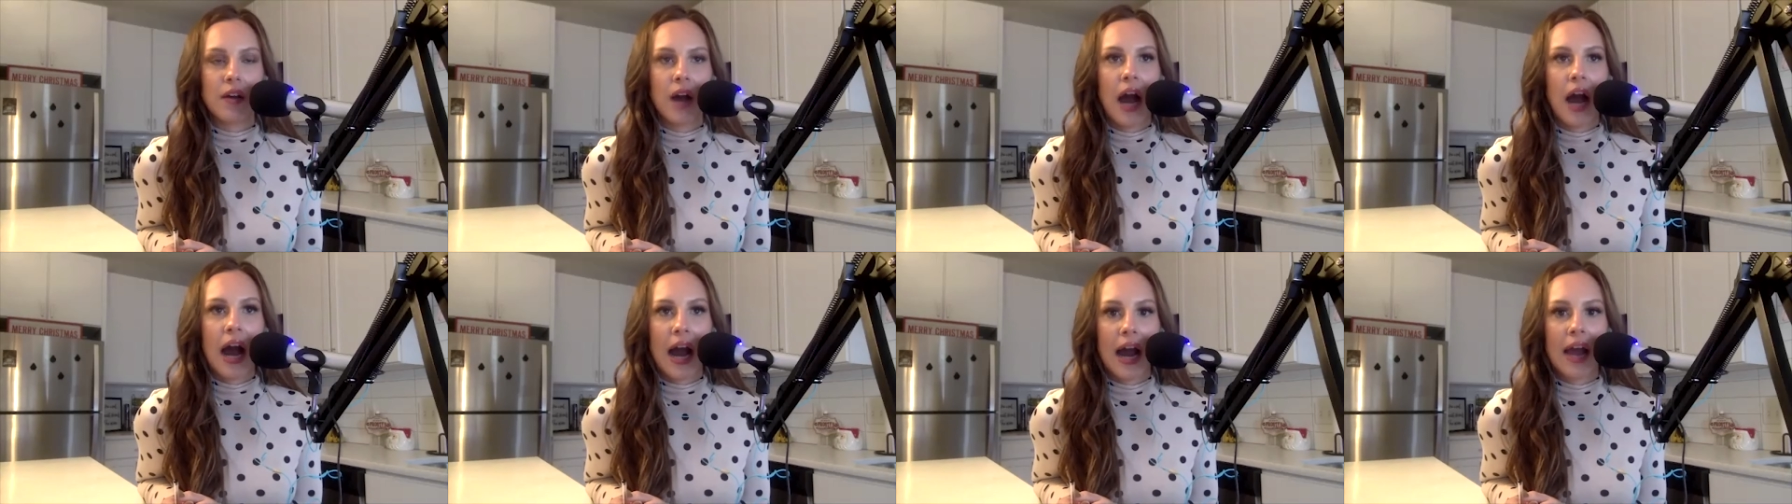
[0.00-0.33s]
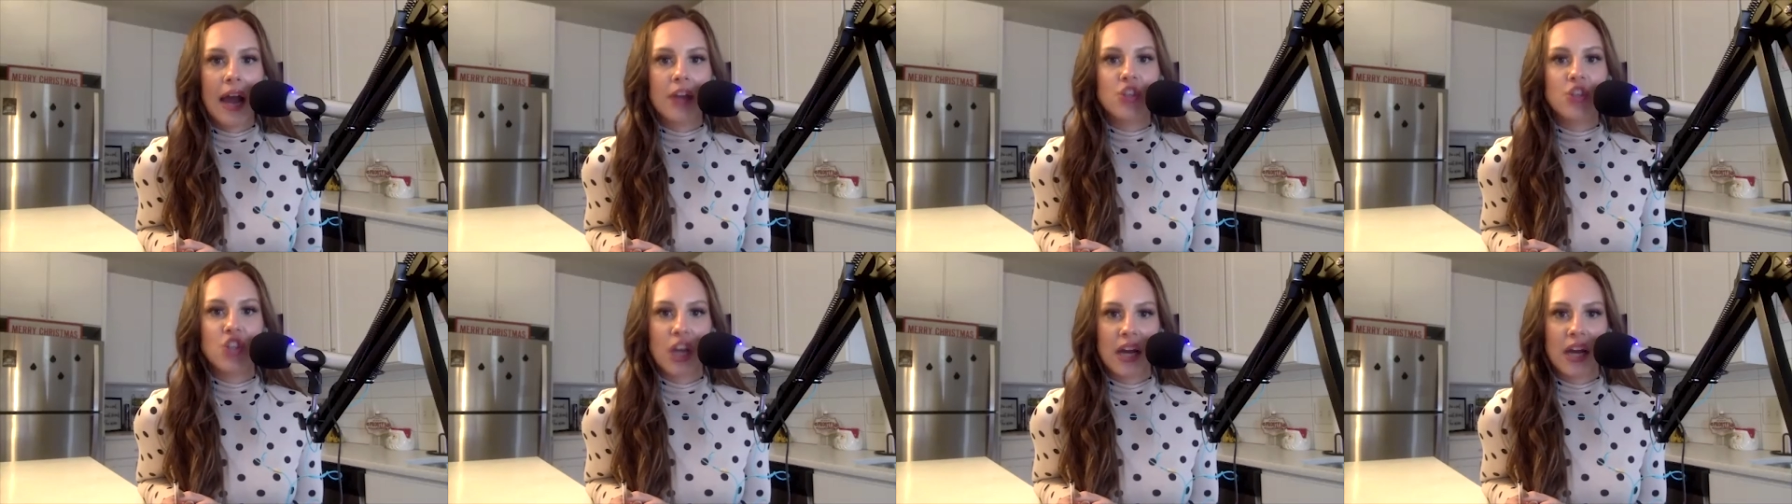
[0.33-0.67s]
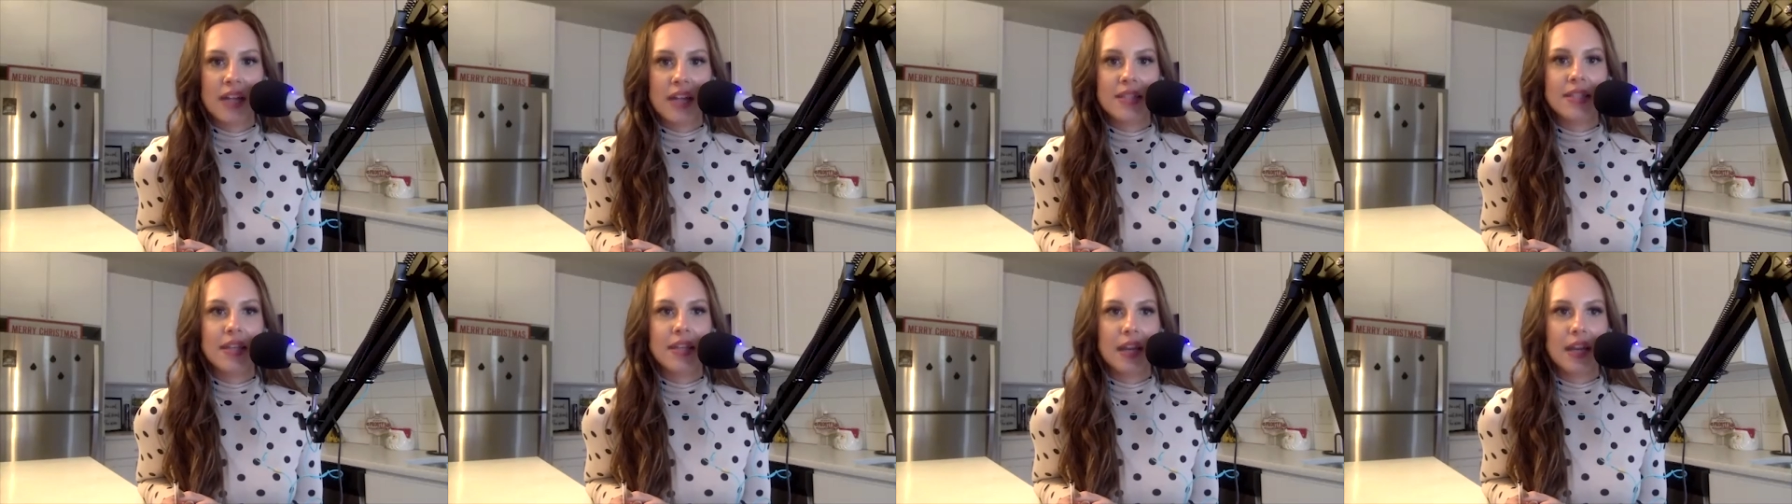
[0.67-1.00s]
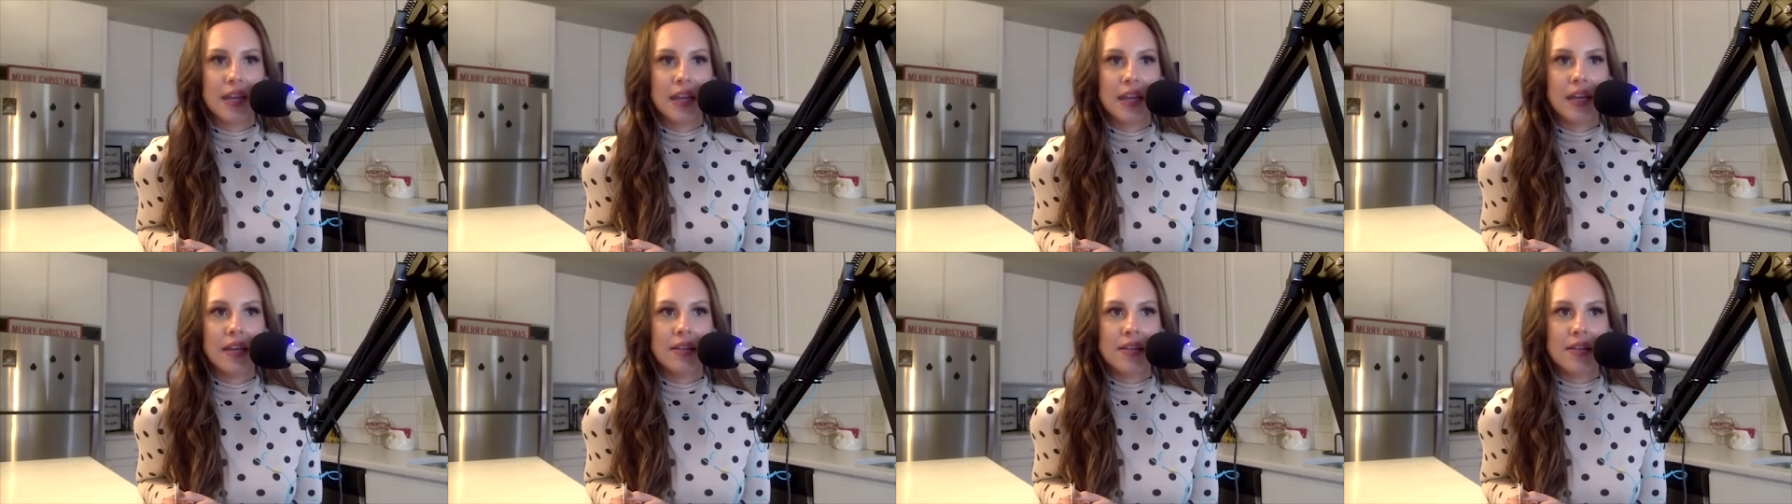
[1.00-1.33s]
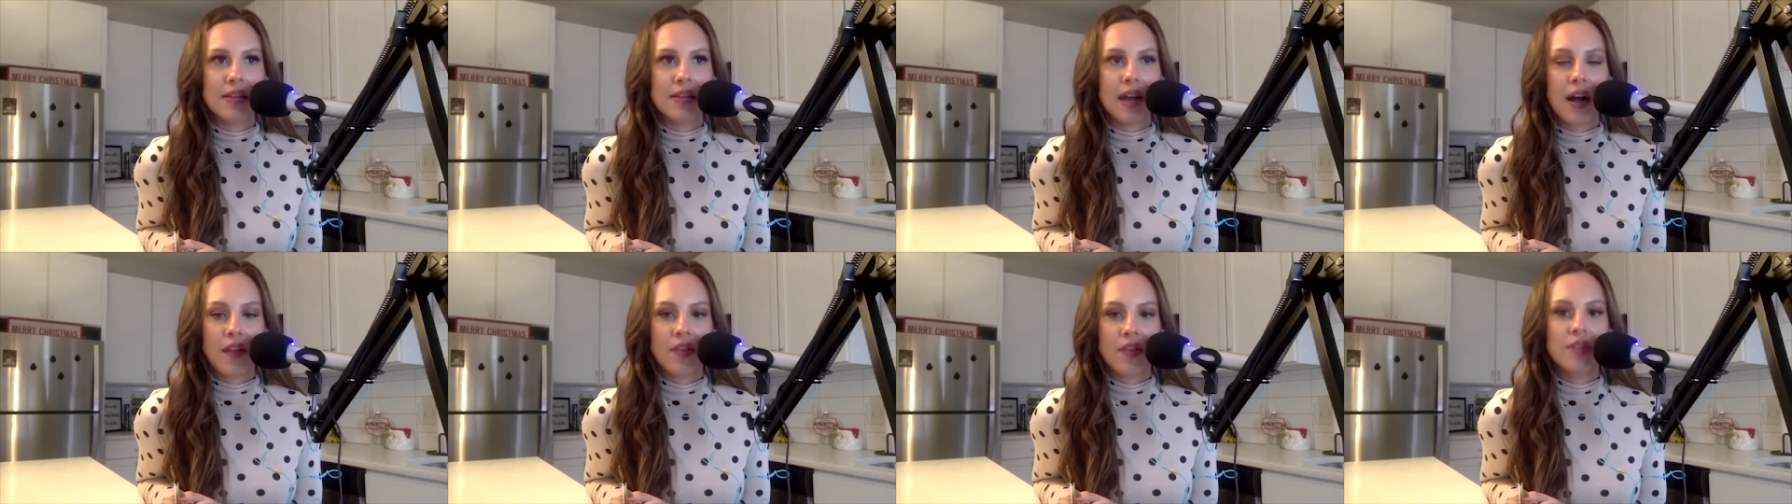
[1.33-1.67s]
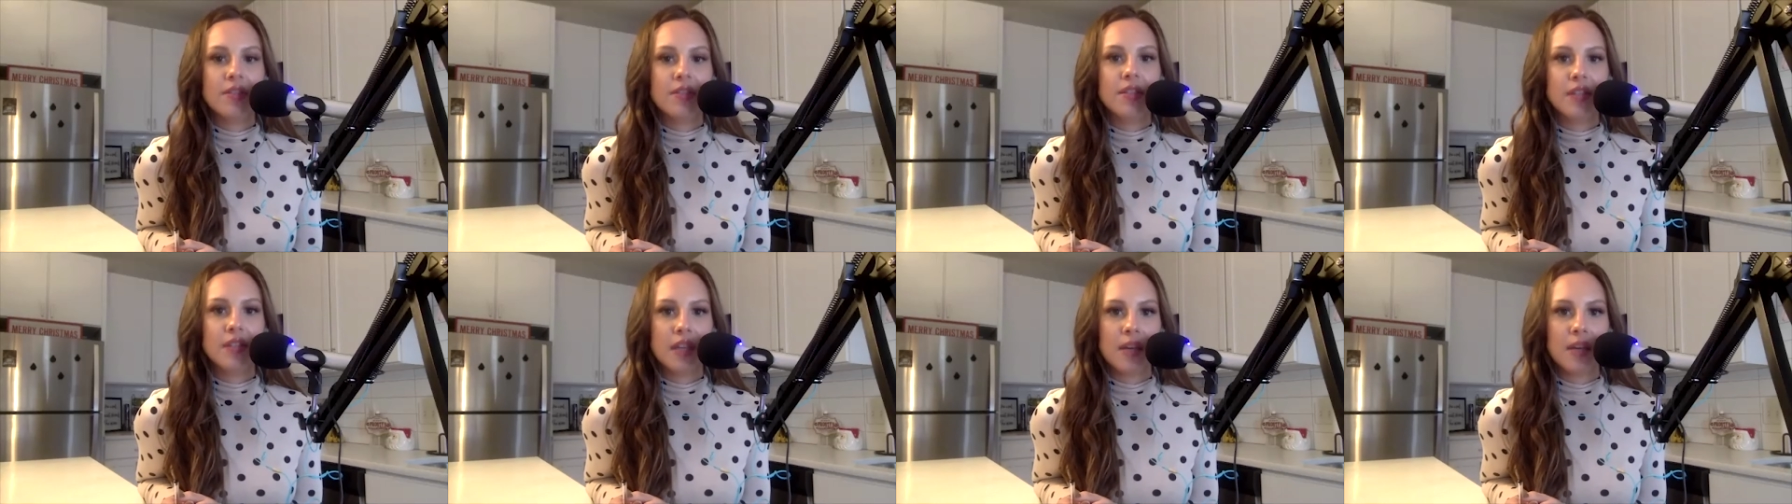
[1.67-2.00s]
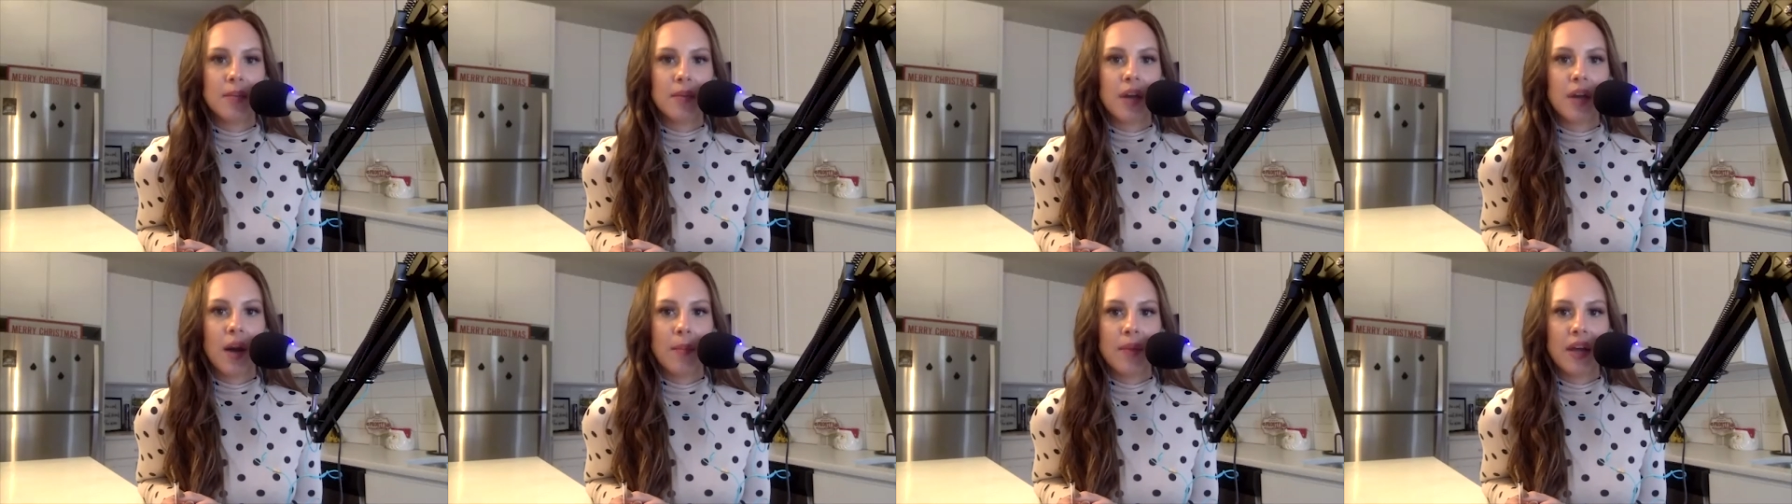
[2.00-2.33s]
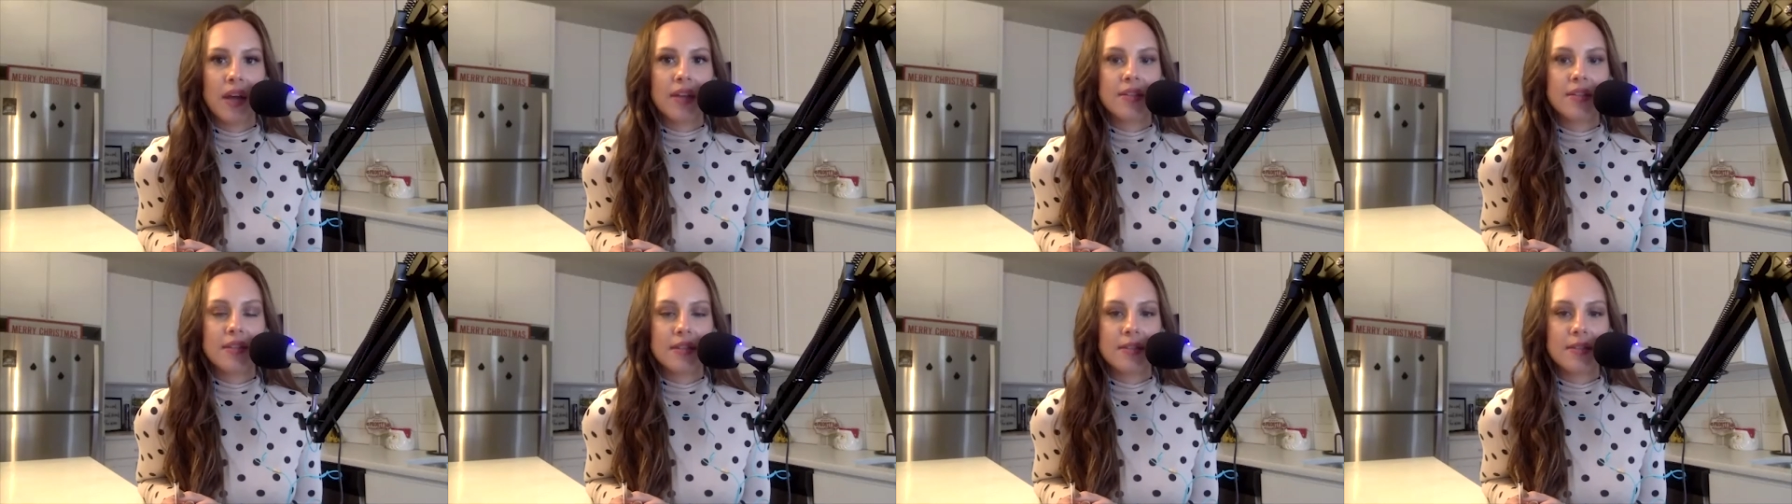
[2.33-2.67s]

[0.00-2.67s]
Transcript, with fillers: high chance that he is on this team come next season.